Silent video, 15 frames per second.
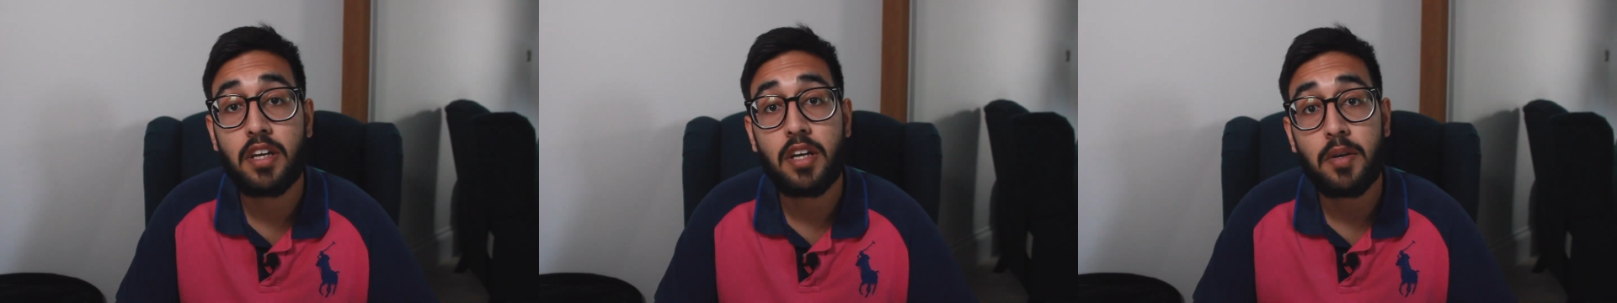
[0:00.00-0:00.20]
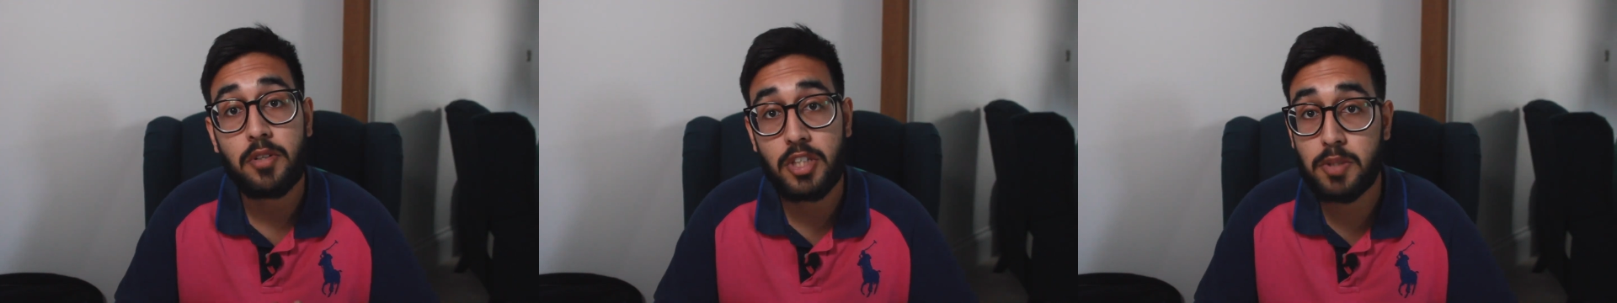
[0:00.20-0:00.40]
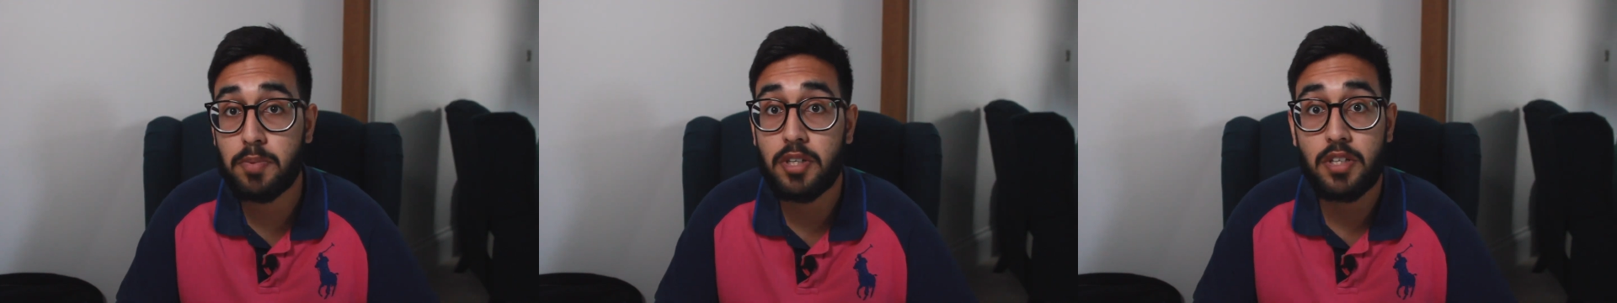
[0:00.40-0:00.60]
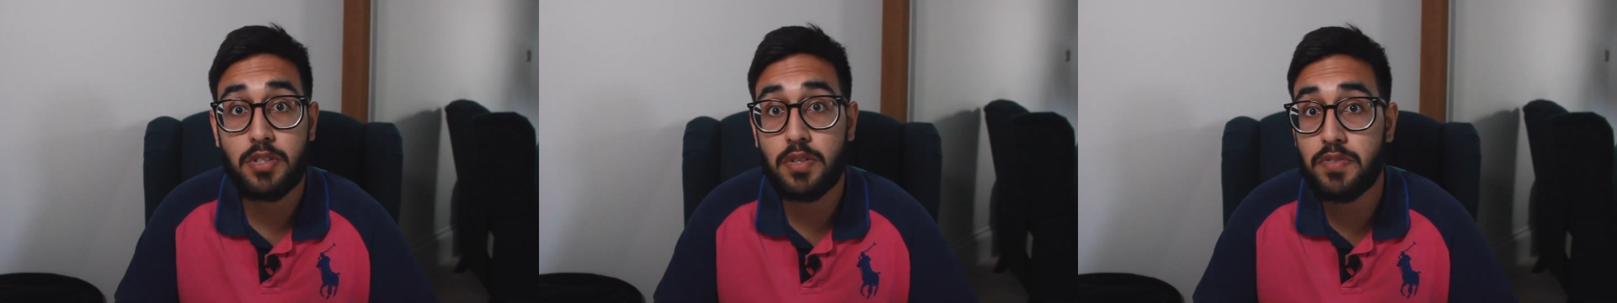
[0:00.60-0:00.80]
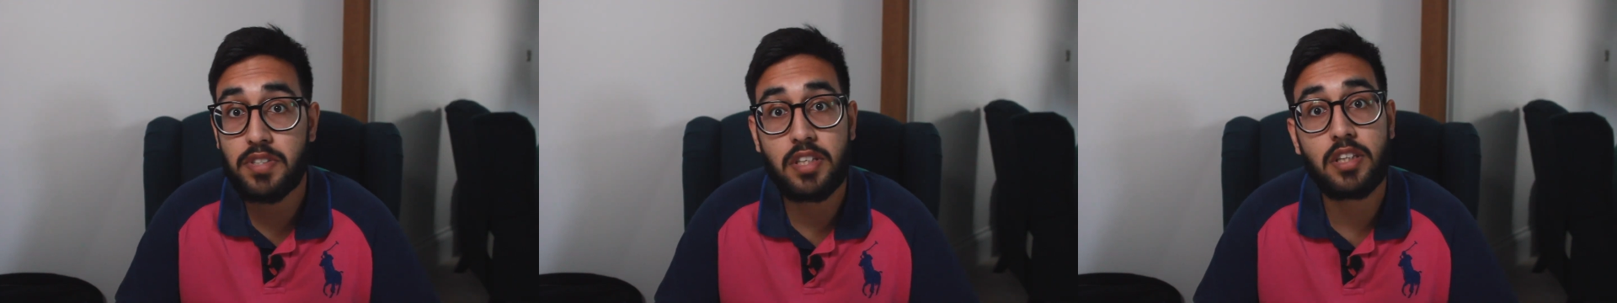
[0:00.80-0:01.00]
just because
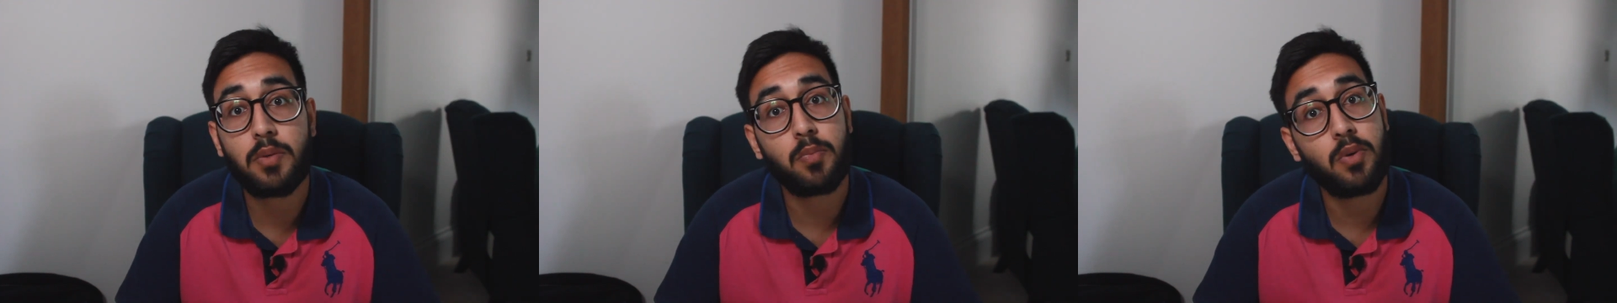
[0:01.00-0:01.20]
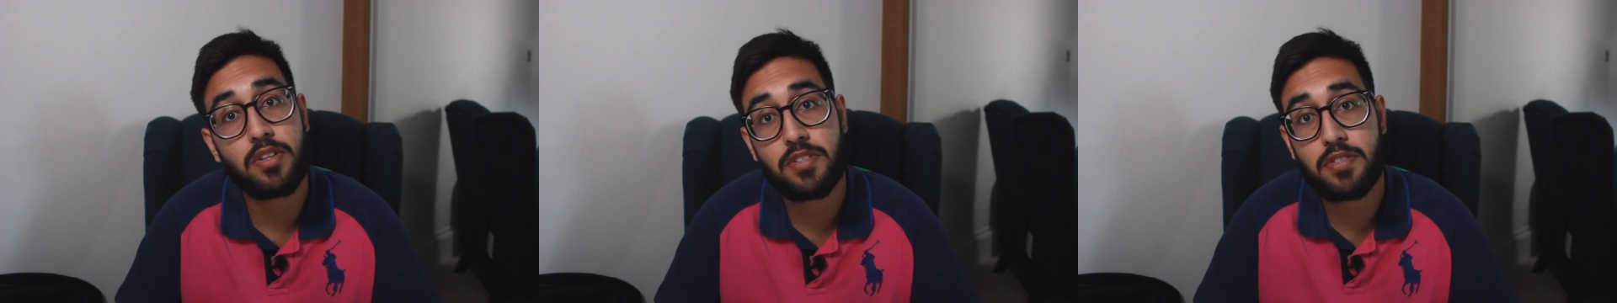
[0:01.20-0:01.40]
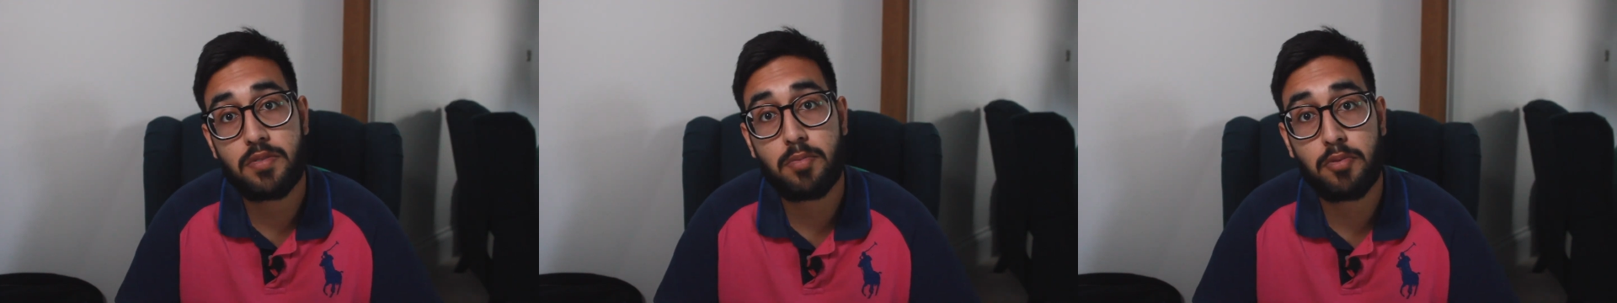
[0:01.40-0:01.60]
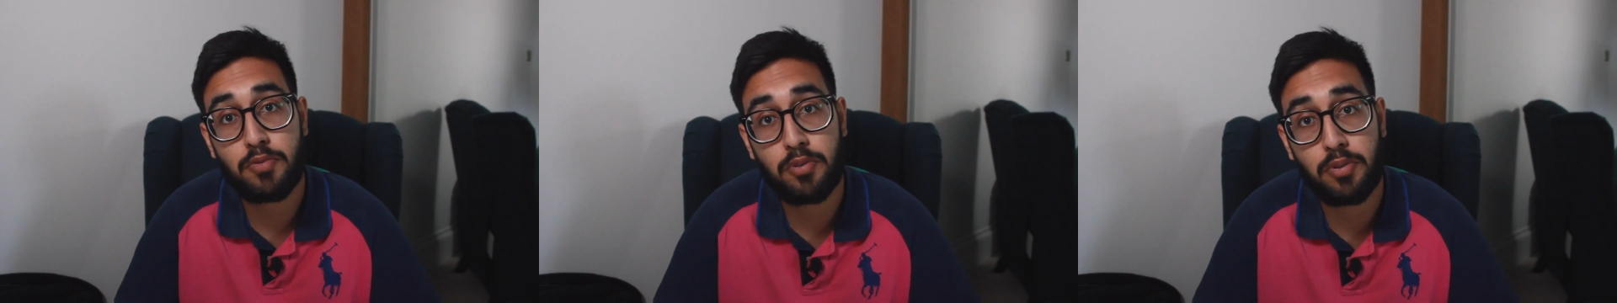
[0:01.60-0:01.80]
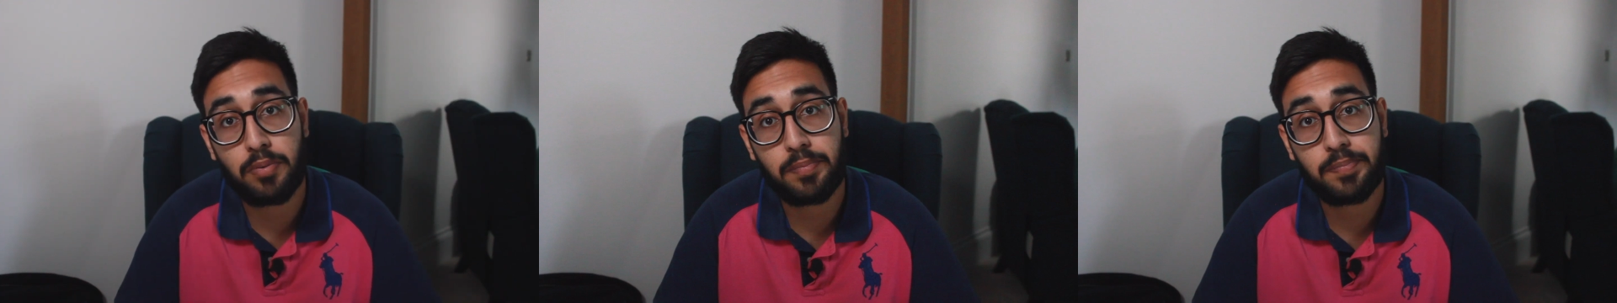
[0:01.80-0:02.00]
you've seen them once
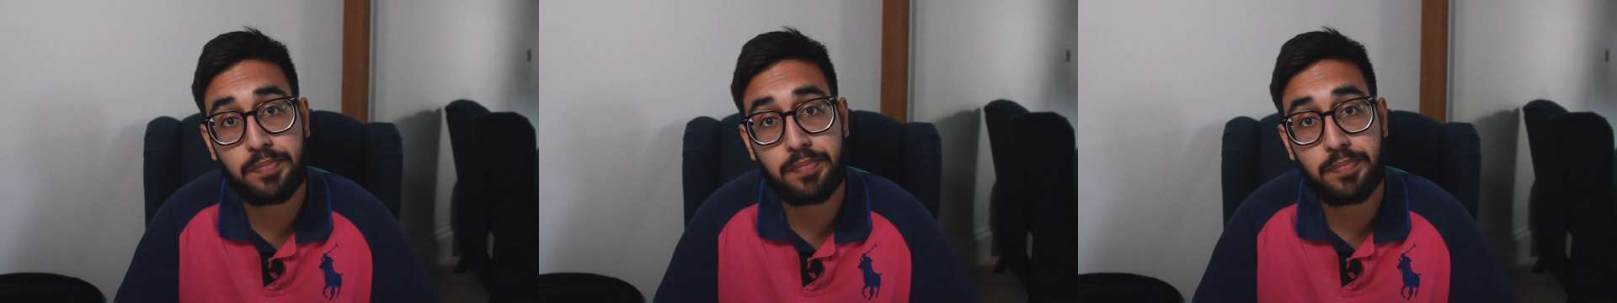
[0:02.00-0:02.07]
before.